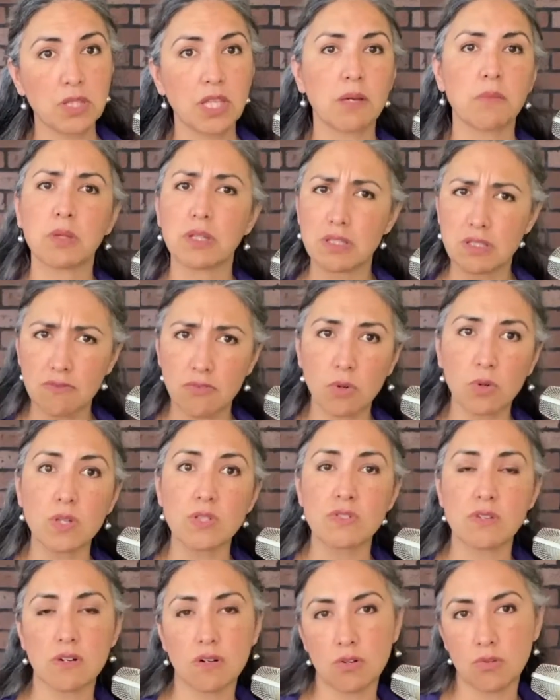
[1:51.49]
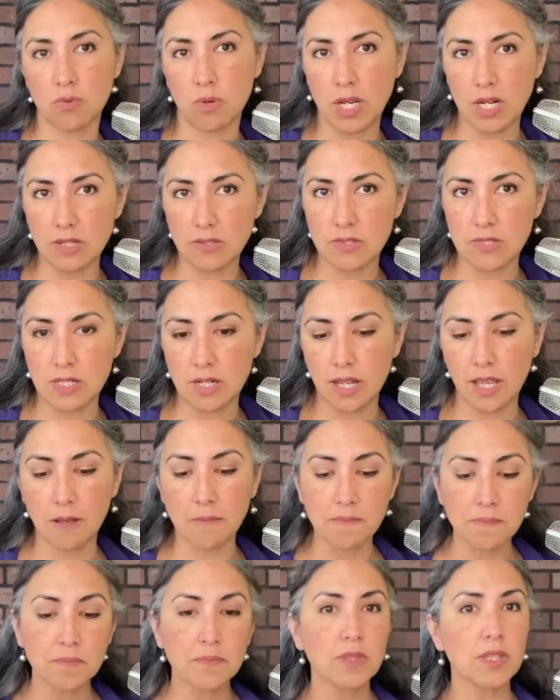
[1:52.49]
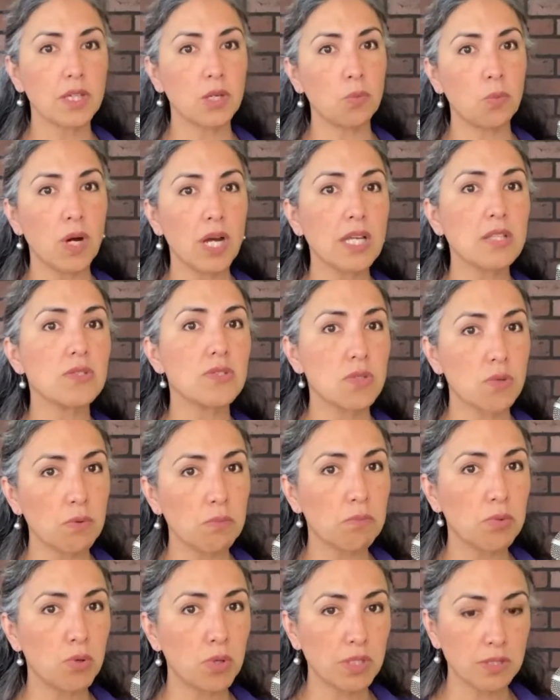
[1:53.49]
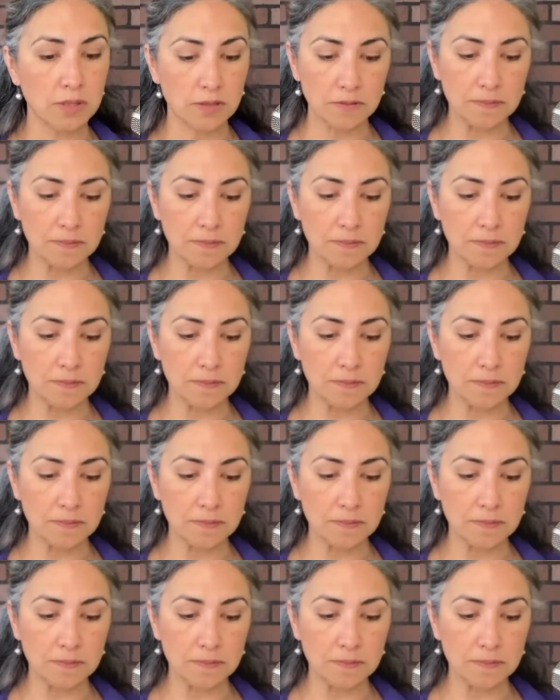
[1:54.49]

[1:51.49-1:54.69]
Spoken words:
But let's focus on arthritis today and why it's so important.